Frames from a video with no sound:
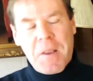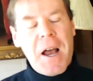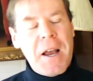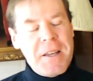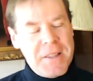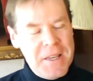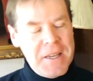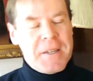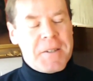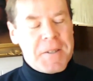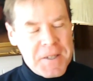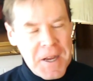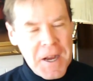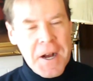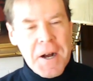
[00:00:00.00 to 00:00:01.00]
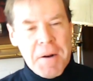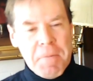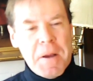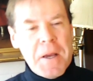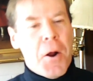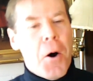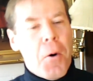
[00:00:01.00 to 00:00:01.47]
I think
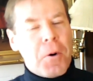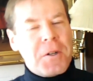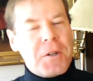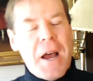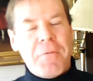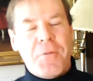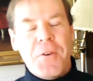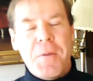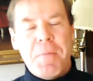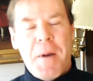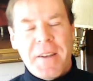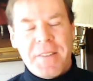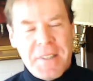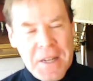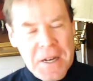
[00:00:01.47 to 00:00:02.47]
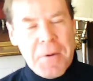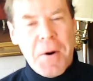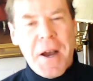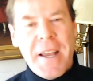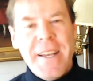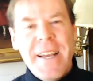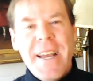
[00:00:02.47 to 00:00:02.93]
um, it all worked out for the best
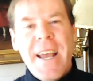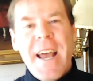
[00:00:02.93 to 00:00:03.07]
anyway.